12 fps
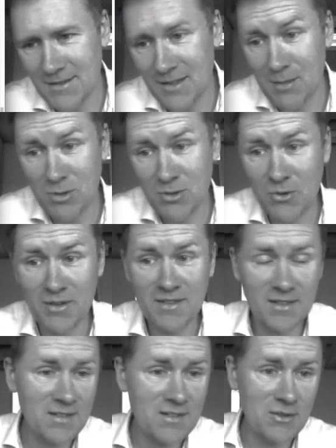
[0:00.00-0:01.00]
labeled
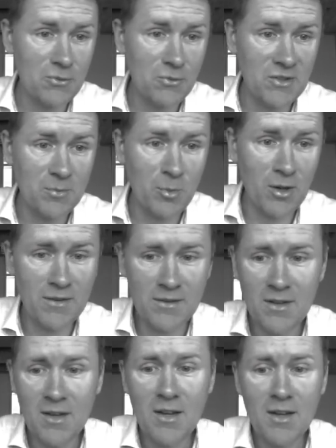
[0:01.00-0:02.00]
consistent response,
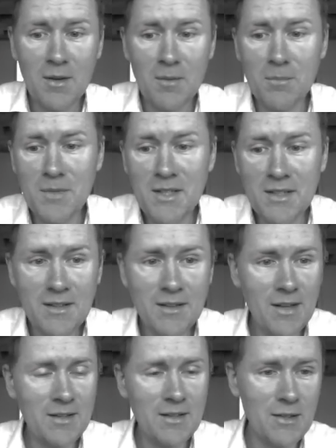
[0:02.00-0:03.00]
meaning
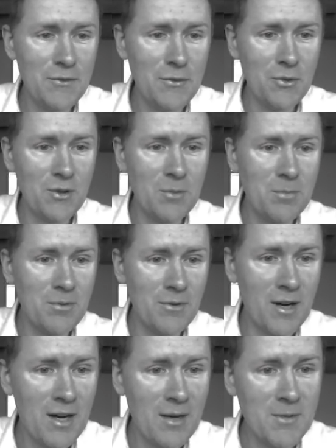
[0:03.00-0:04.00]
that if you're
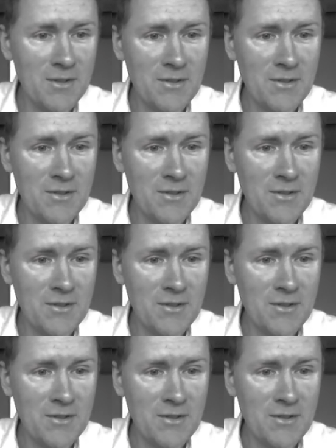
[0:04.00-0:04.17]
primed in